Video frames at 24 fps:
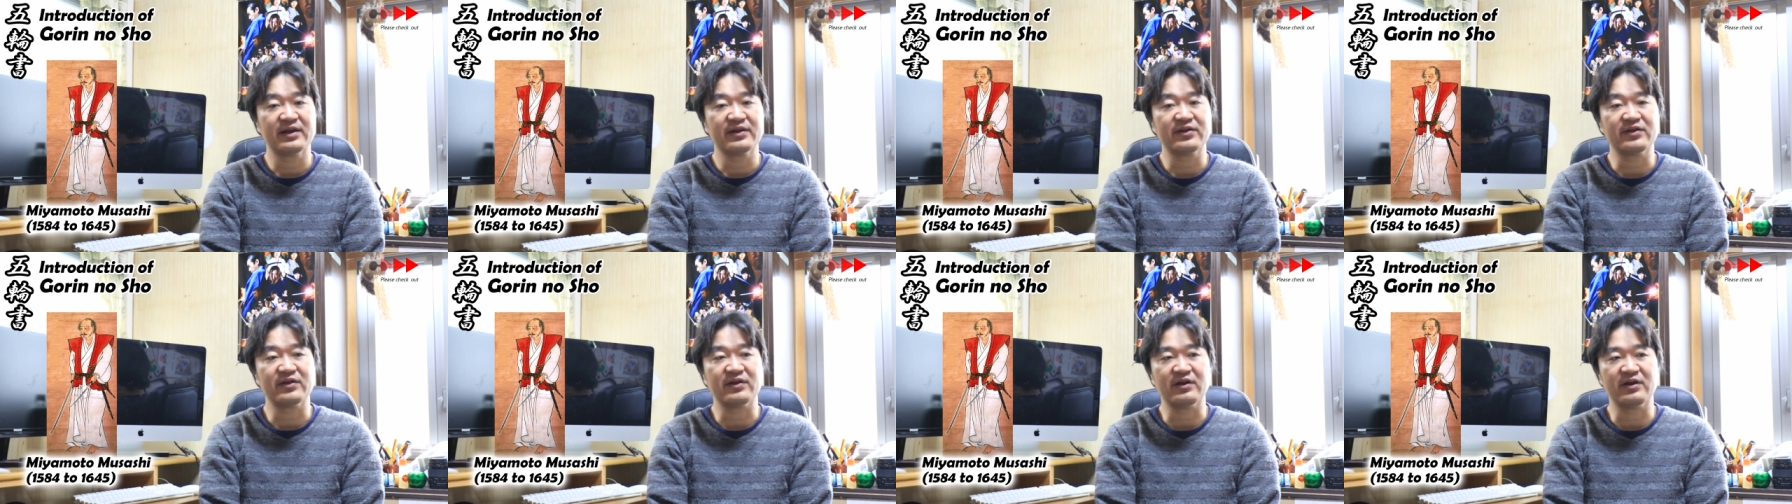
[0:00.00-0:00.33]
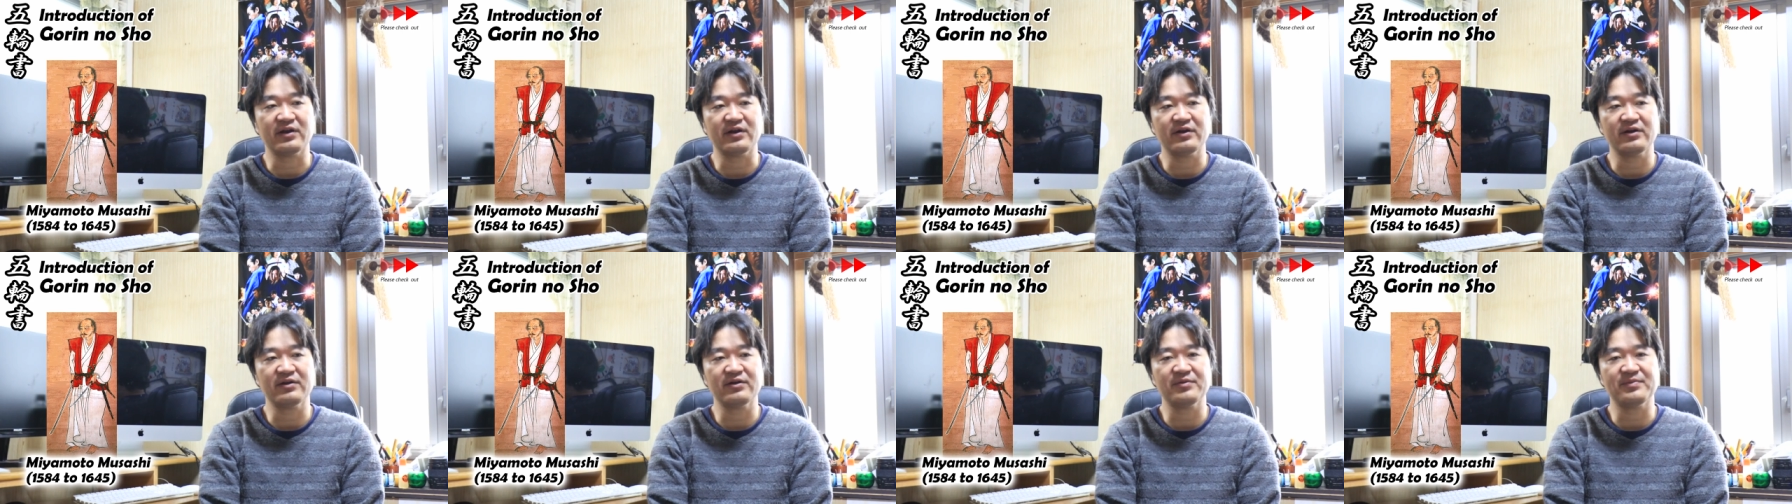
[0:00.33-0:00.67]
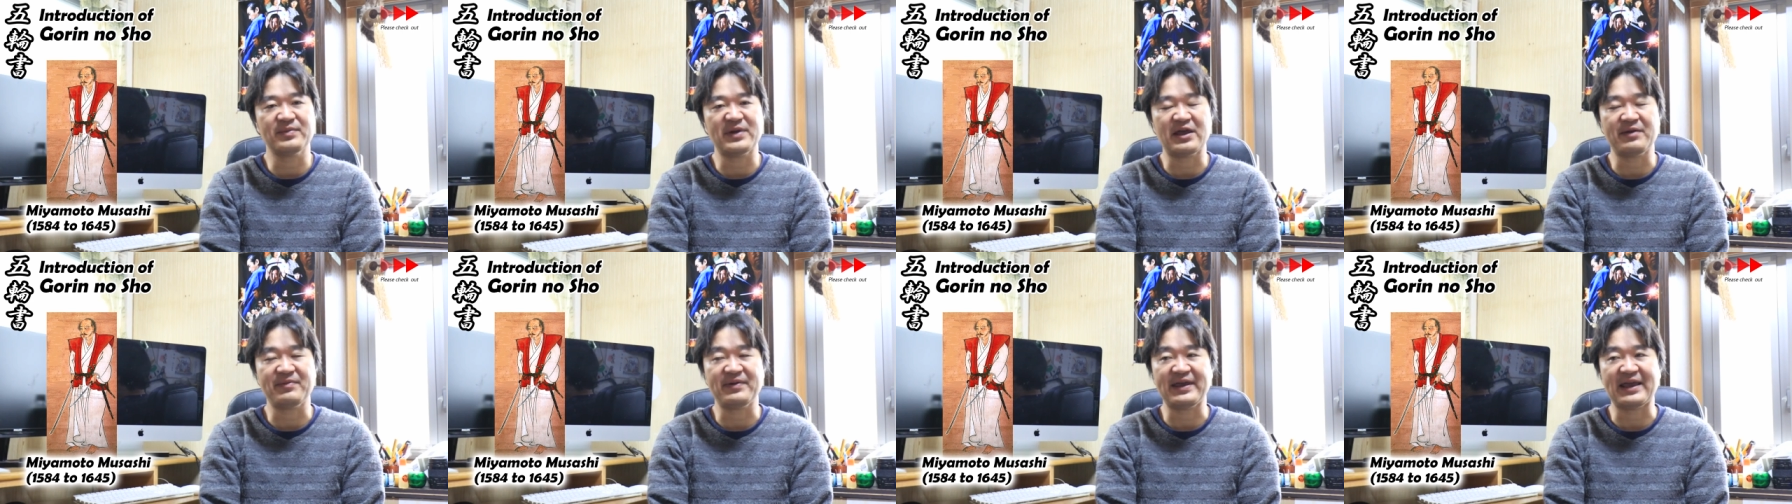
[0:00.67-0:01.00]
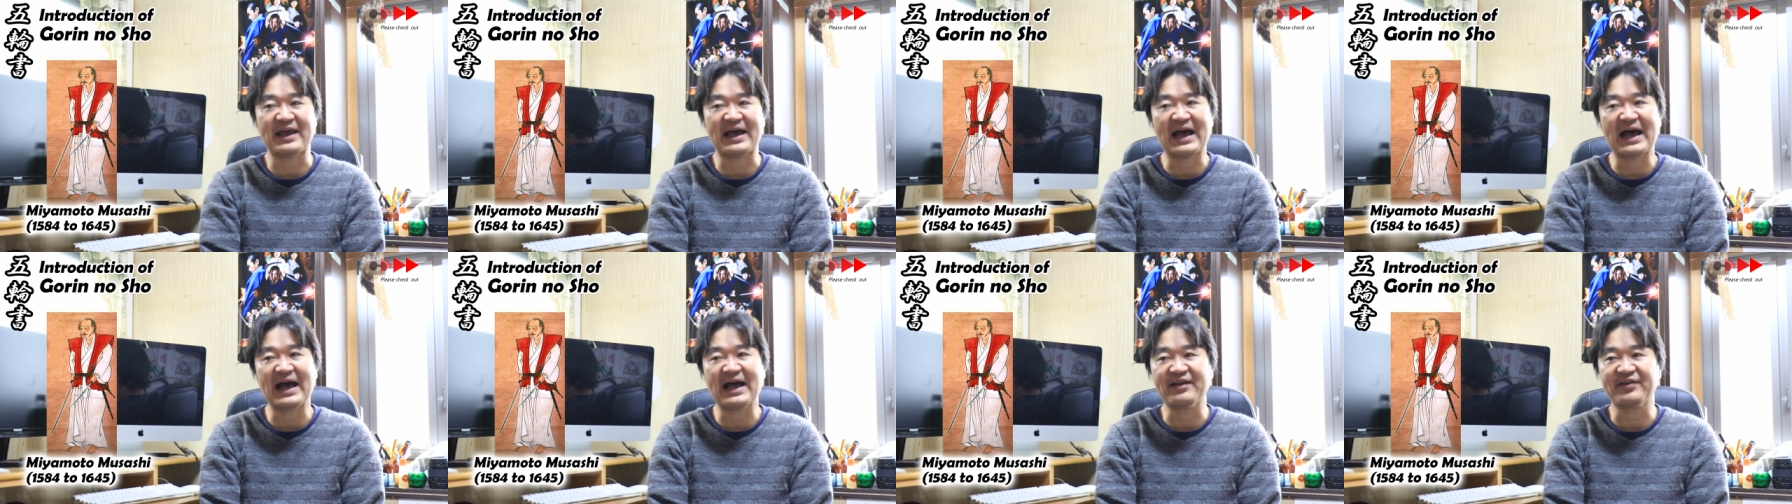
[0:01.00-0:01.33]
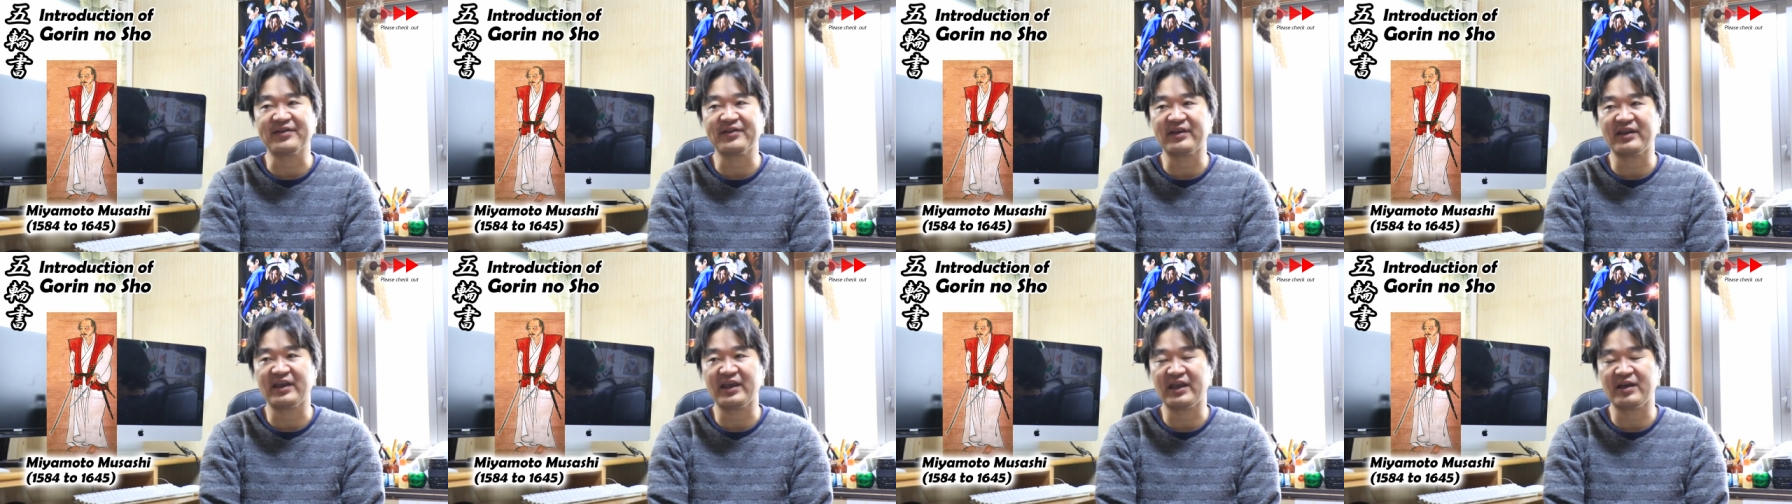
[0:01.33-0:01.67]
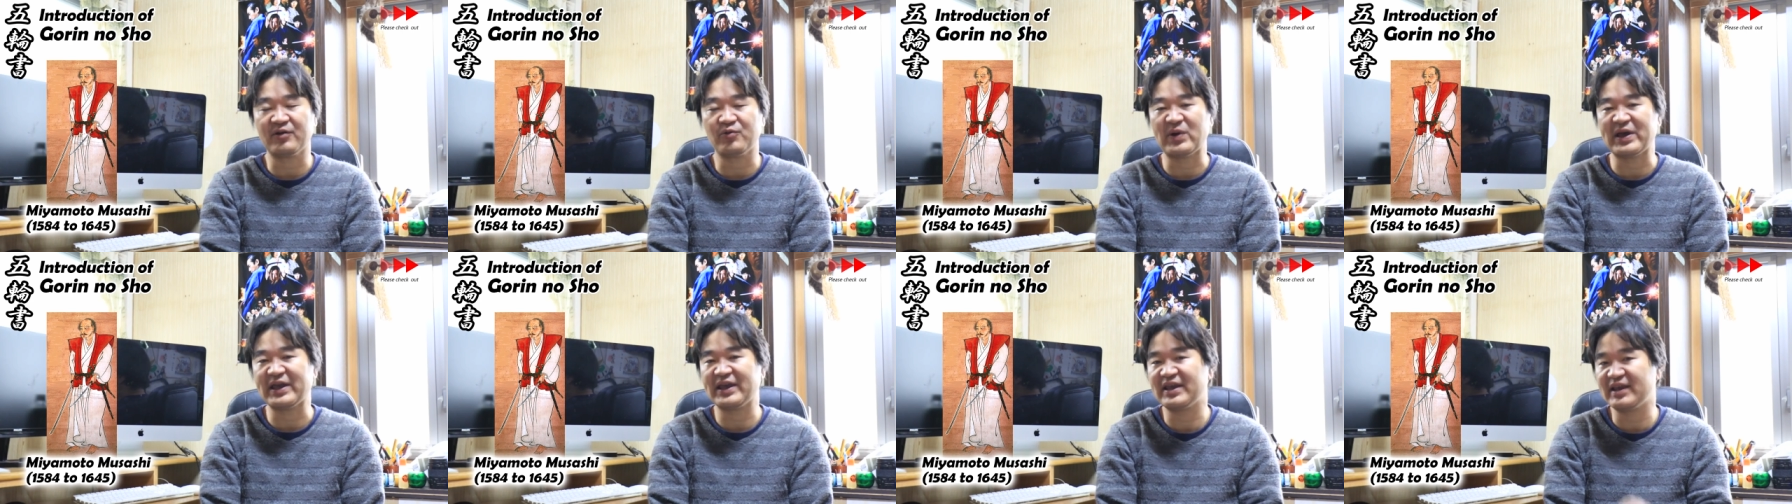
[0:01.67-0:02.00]
to maybe ask
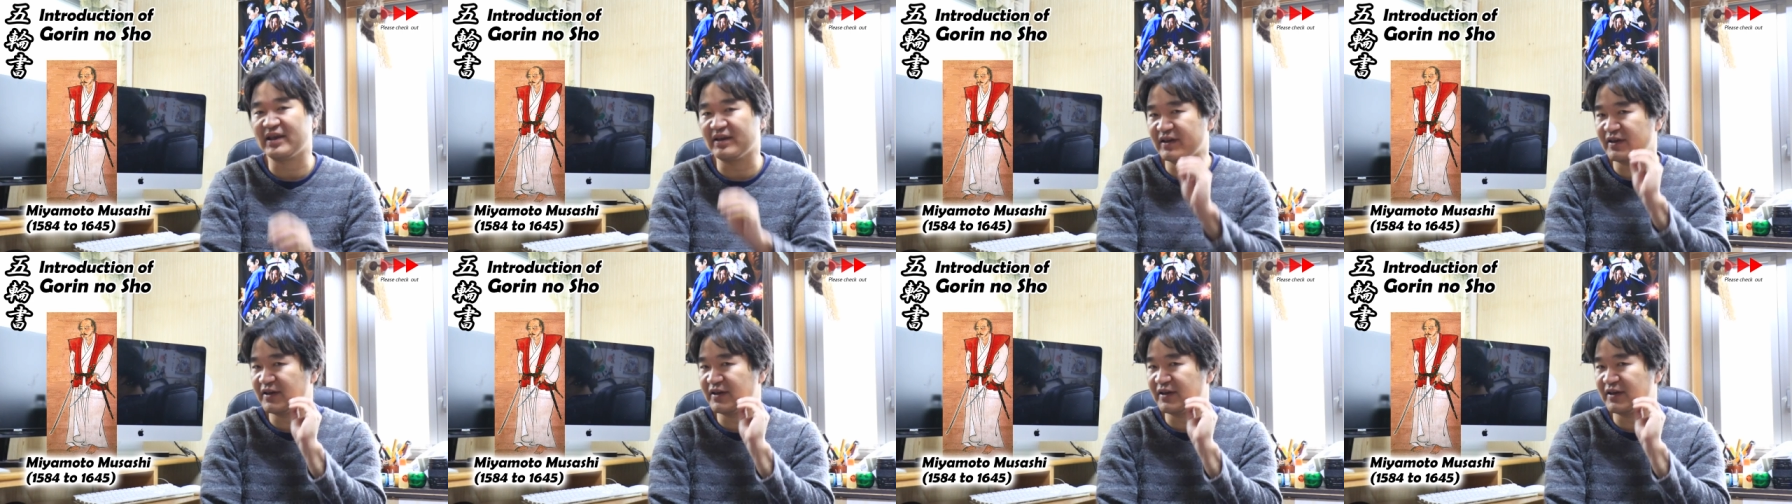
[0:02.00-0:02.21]
when he,